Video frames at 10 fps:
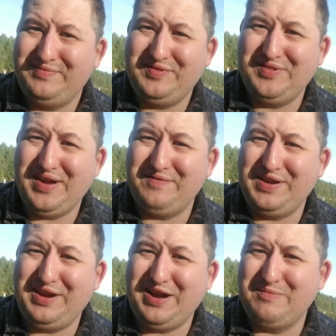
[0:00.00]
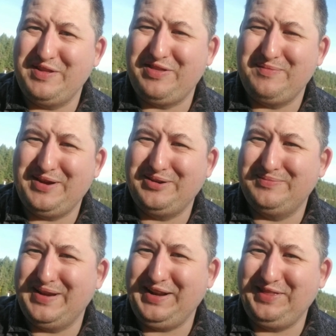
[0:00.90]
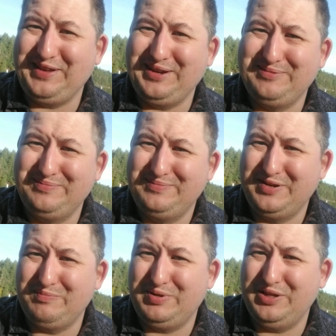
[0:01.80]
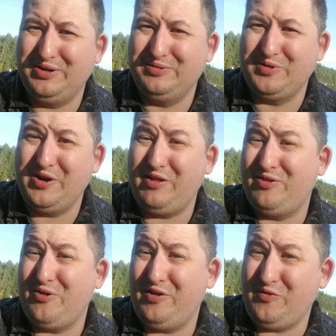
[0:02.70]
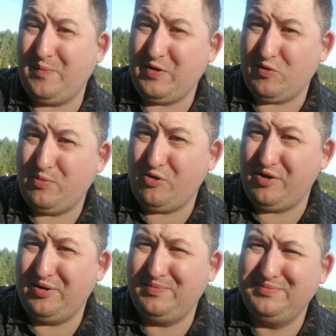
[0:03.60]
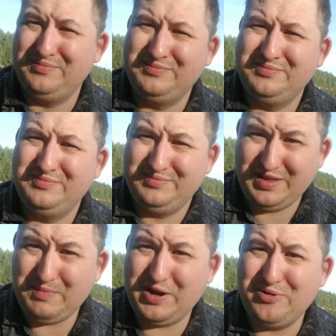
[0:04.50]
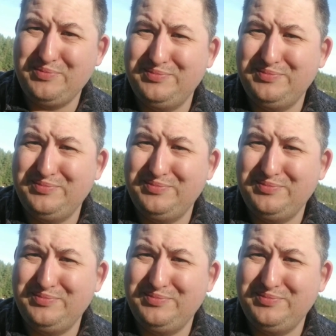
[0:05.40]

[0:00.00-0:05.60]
if you have any comments about anything, put them below, or any stories you want me to report on let me know.